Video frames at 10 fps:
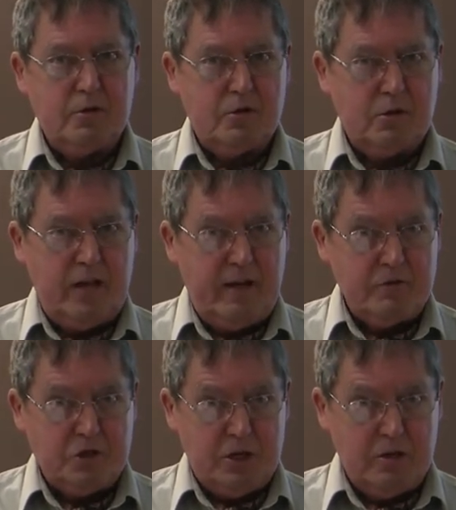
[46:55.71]
You're going to
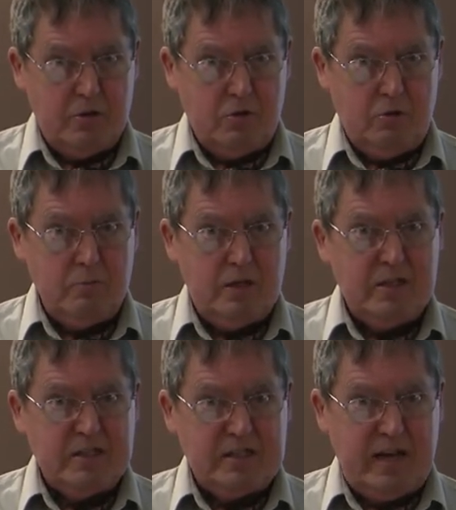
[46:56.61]
have shalom,
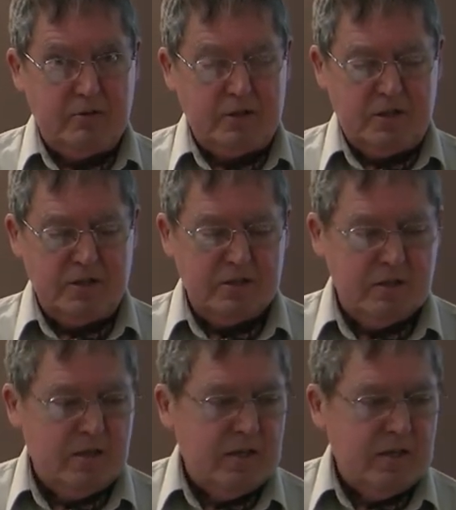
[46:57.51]
soundness.